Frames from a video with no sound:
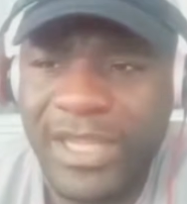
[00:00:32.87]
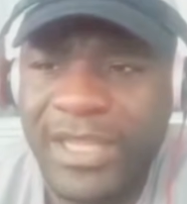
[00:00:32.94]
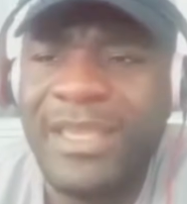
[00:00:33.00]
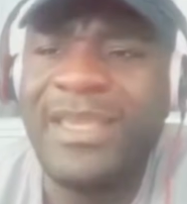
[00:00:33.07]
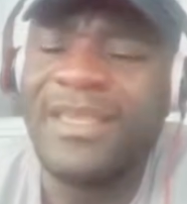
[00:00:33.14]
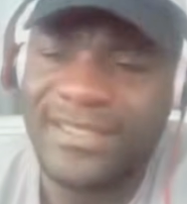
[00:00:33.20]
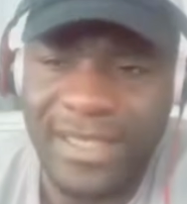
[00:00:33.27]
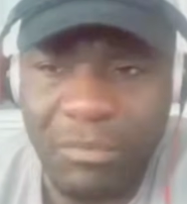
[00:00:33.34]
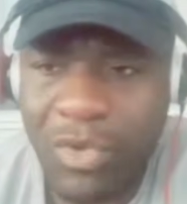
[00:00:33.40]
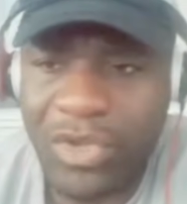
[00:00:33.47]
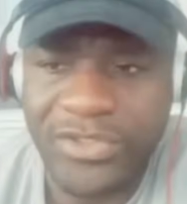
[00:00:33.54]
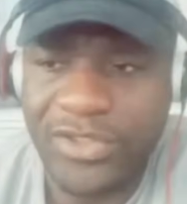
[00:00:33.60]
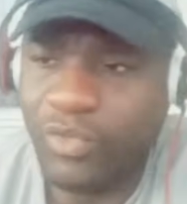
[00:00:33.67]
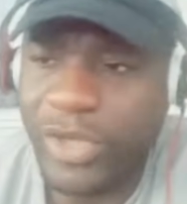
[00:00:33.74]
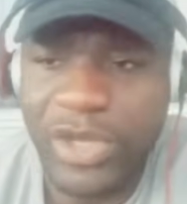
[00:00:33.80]
It's a must.
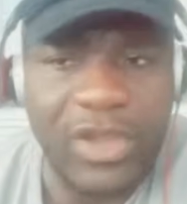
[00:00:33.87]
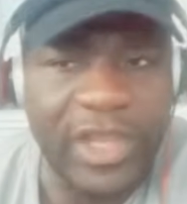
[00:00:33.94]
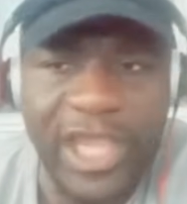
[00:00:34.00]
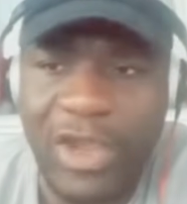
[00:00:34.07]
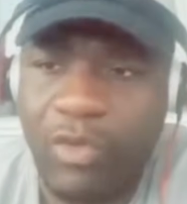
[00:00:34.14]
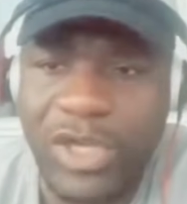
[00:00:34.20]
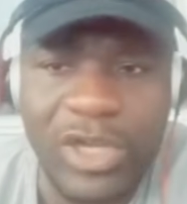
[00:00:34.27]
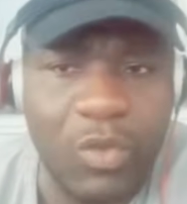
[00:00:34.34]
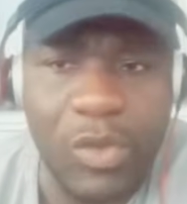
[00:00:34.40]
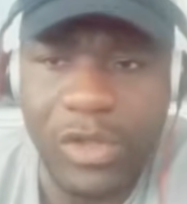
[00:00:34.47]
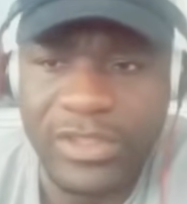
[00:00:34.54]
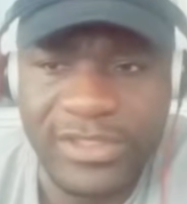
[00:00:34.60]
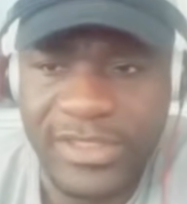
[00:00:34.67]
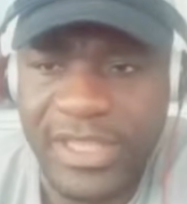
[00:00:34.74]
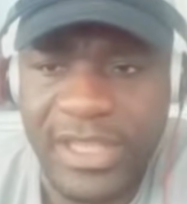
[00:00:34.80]
We don't care what the world says.